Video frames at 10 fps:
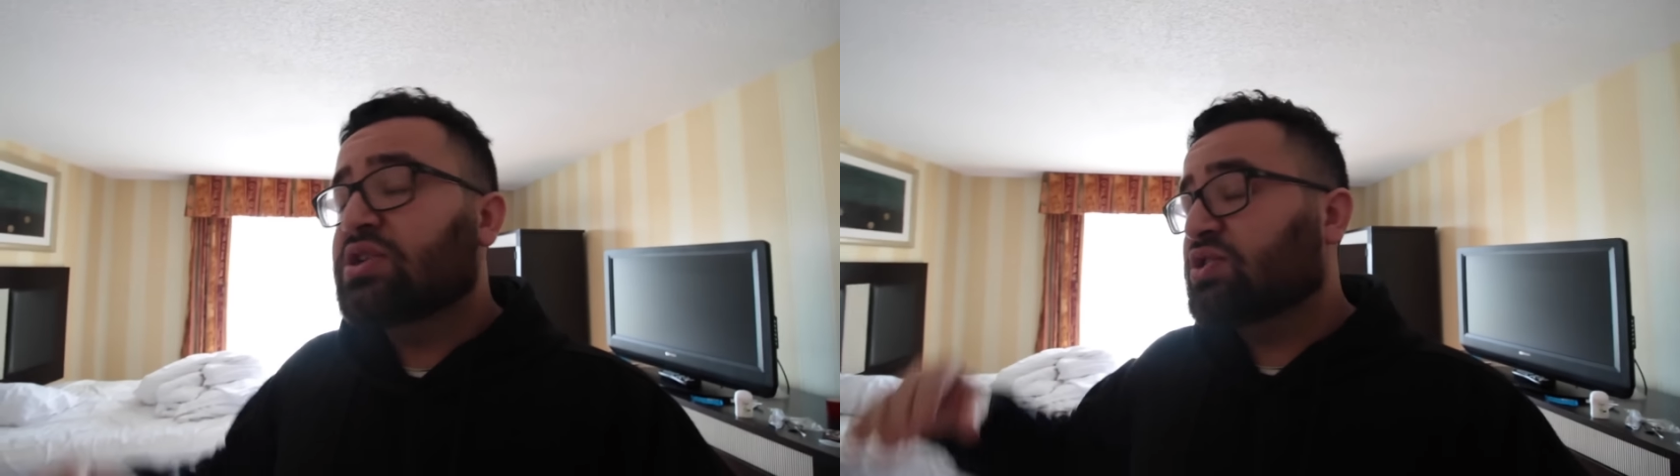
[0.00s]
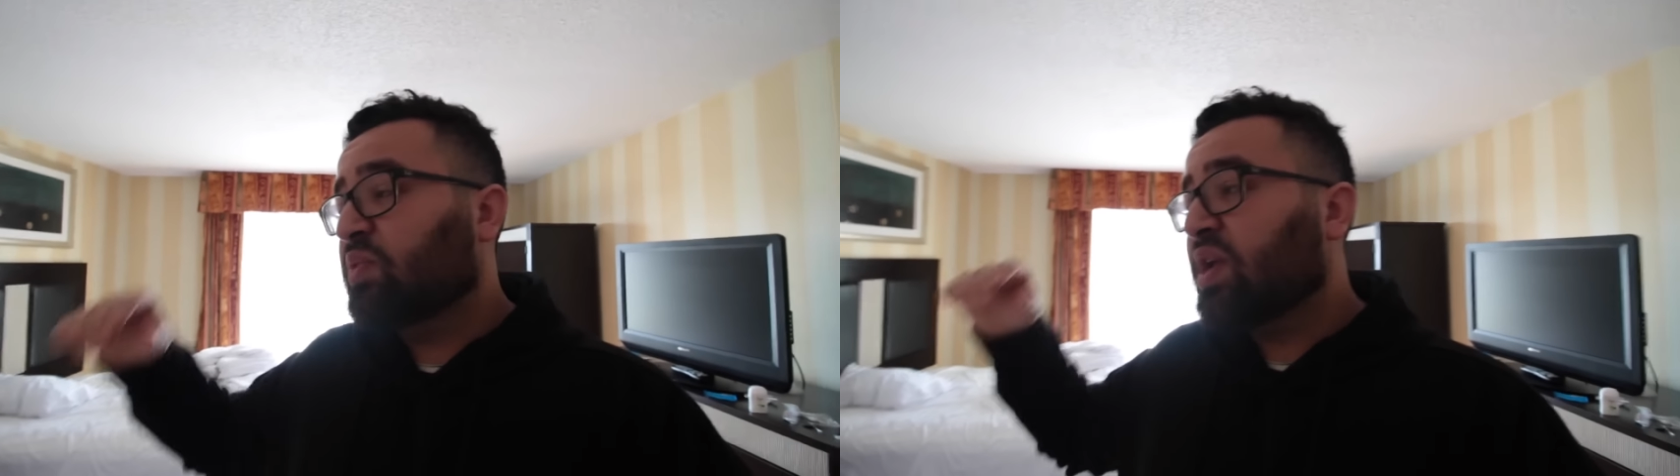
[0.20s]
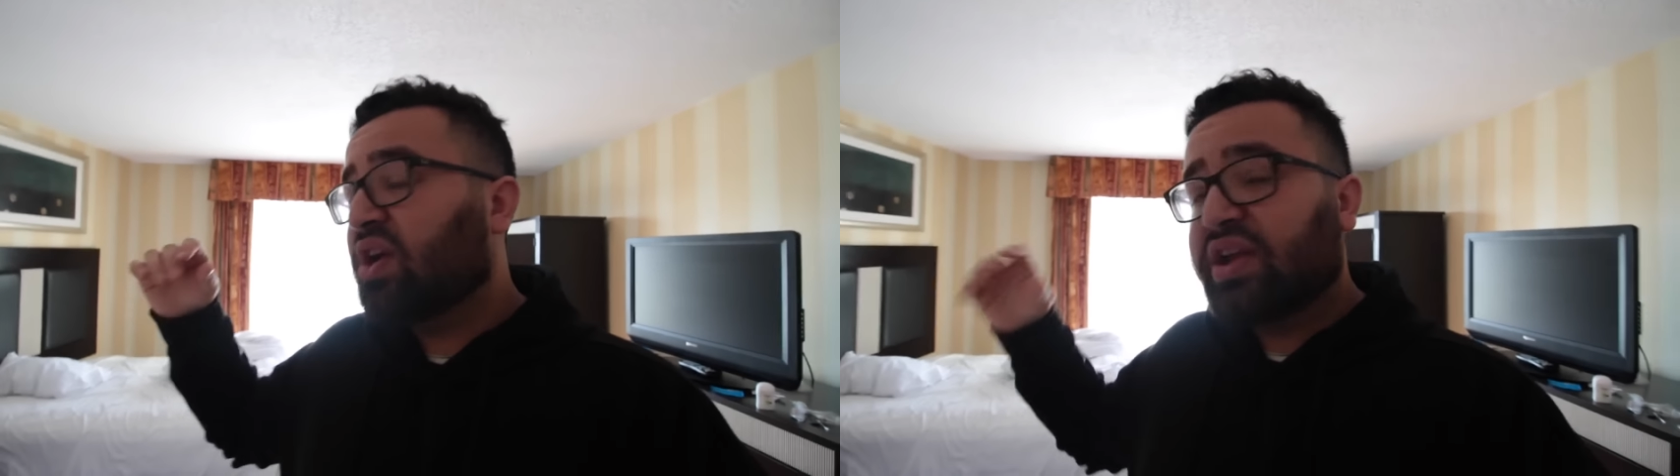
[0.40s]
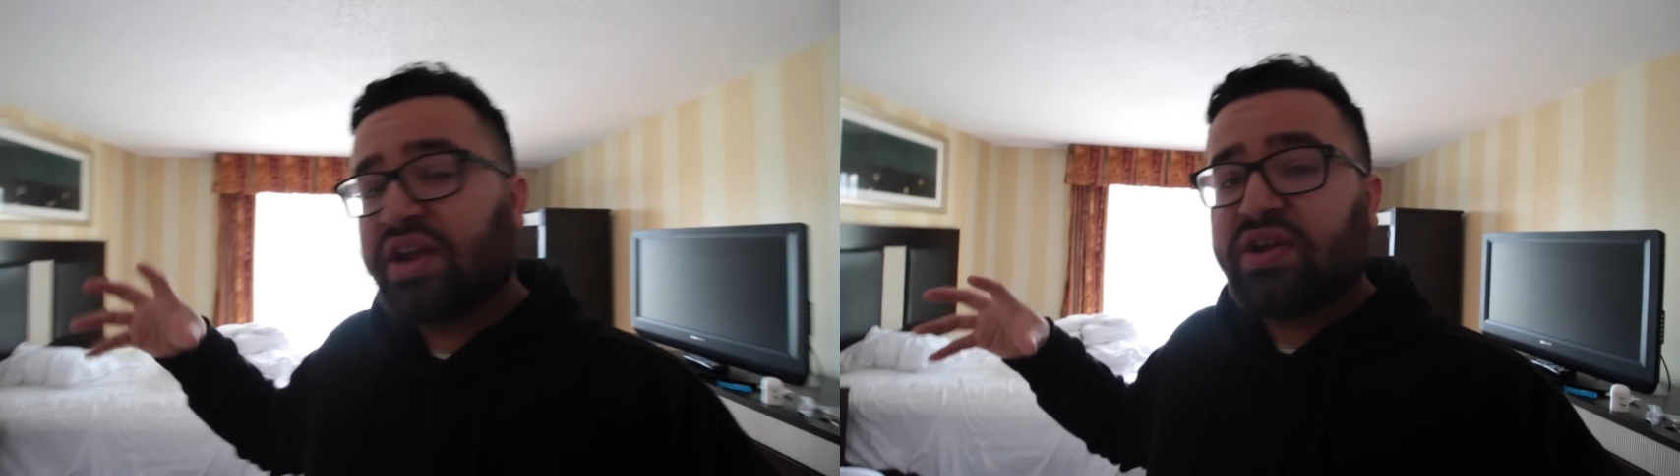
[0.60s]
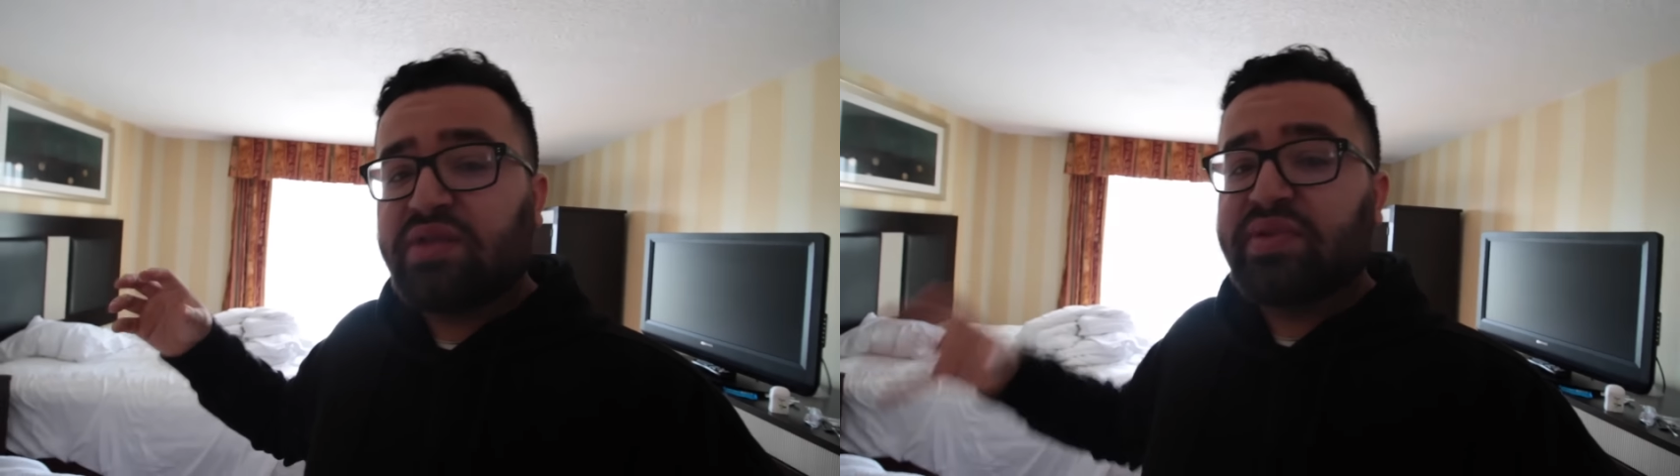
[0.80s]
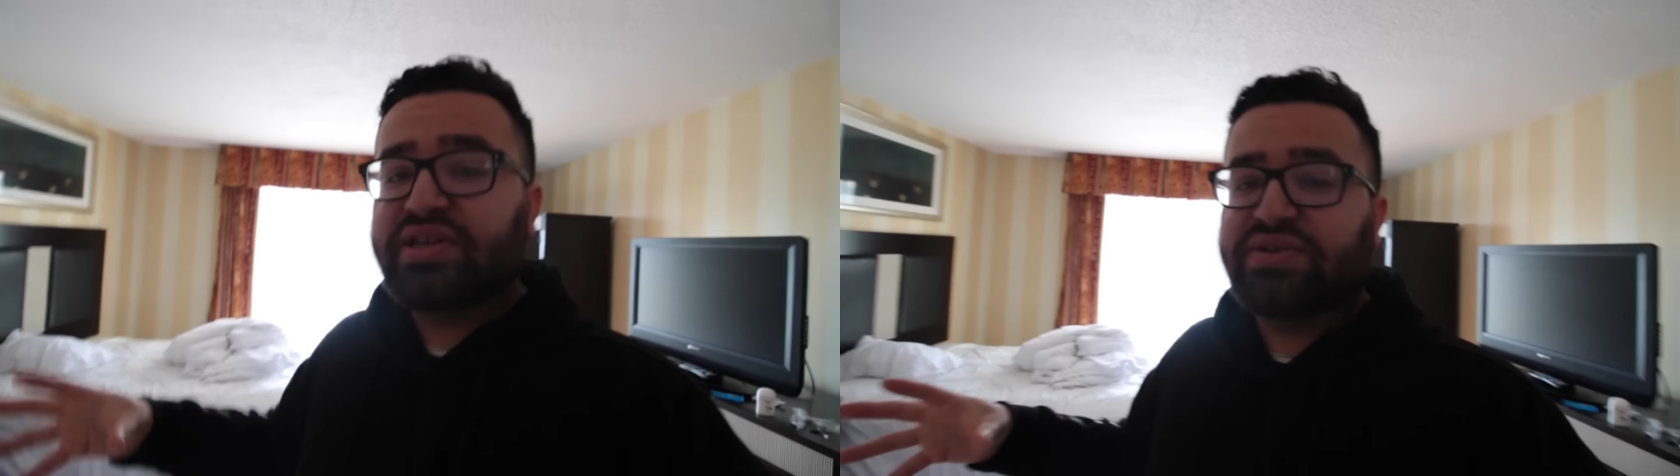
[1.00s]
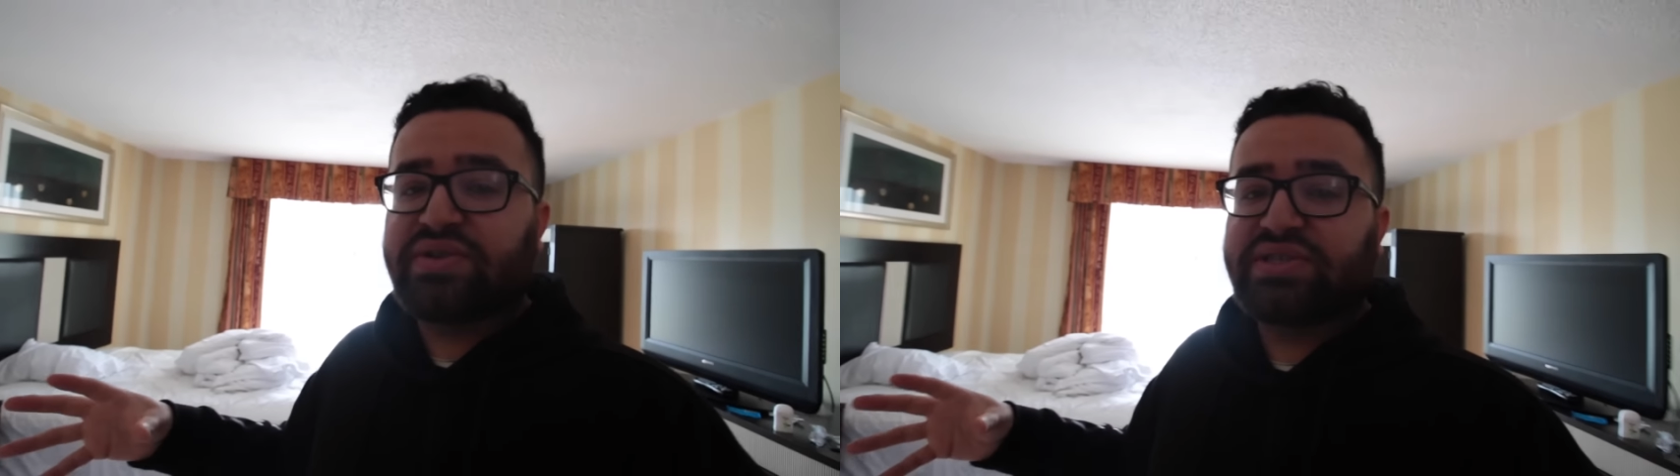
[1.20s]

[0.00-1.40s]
so we are here in Minnesota